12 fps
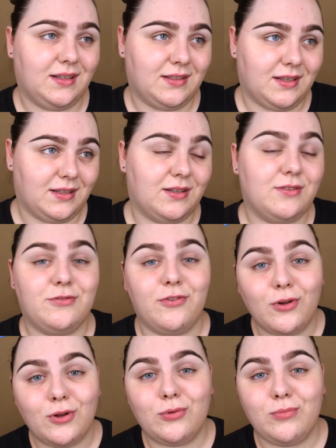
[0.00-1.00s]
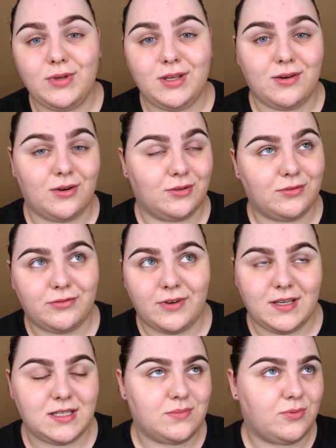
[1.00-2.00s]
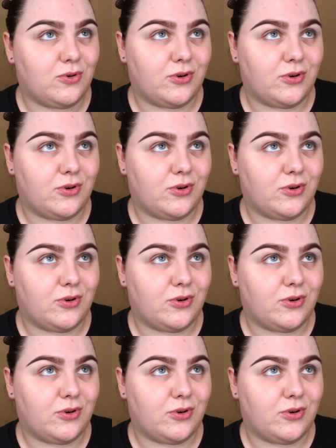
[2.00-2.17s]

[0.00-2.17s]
then follow me on Facebook